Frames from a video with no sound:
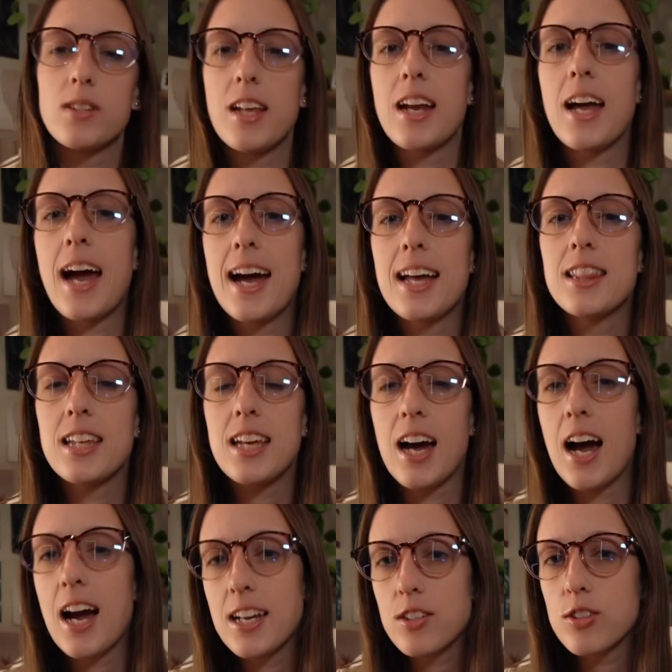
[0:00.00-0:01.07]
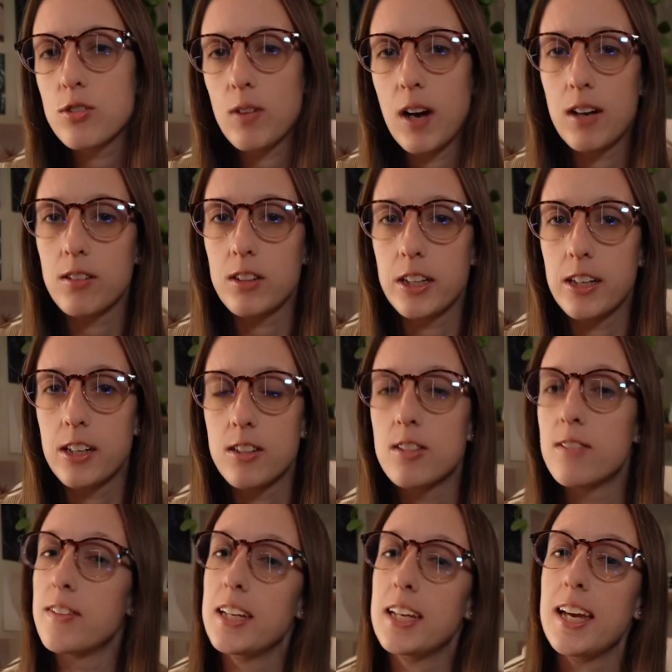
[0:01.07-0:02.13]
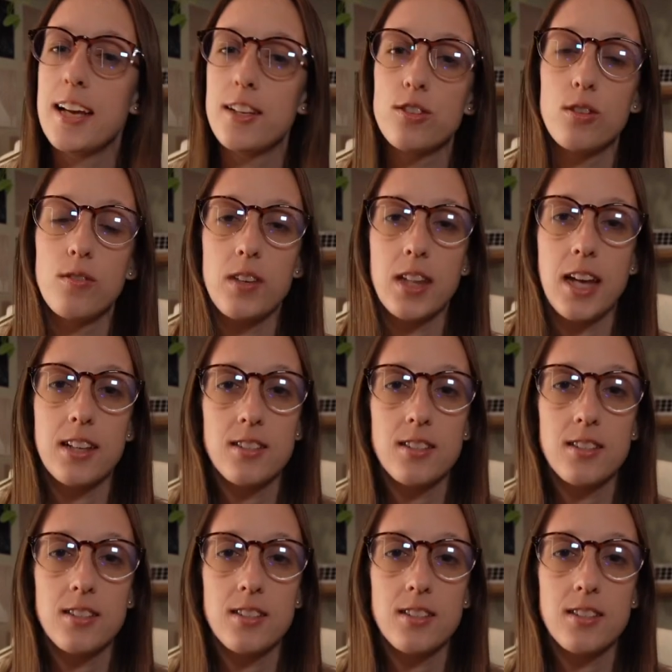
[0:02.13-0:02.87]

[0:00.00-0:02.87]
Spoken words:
that it had the highest ground clearance of any SUV that